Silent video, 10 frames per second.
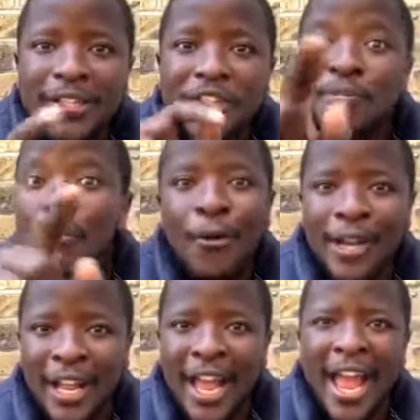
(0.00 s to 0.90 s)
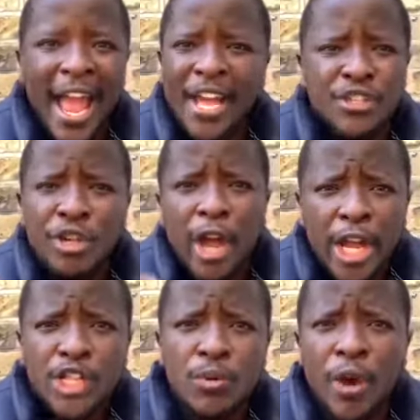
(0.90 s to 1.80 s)
this morning, as you're
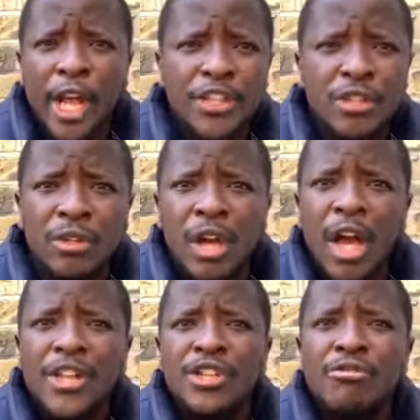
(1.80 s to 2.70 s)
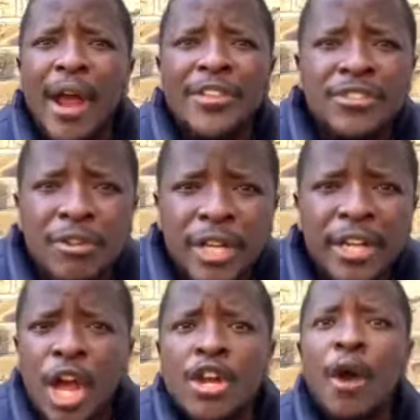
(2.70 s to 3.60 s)
going to work, as you're raising your
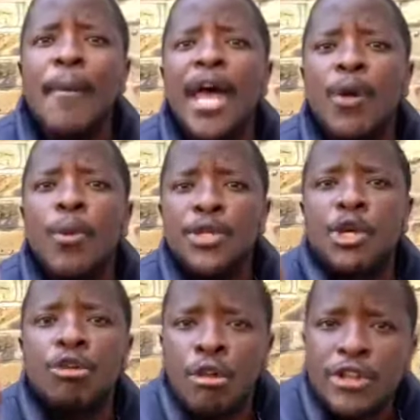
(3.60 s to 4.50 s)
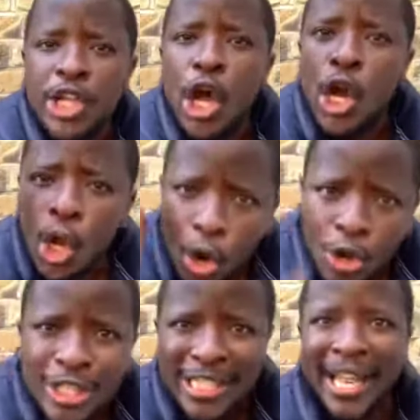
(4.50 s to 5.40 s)
kid, no matter what your cross
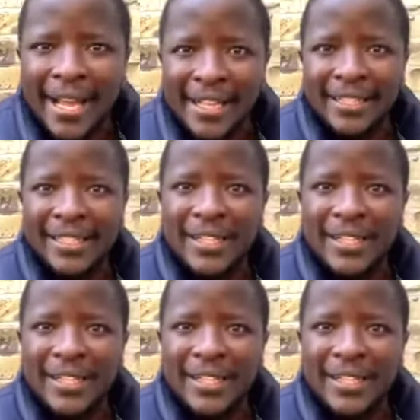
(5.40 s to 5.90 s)
looks like.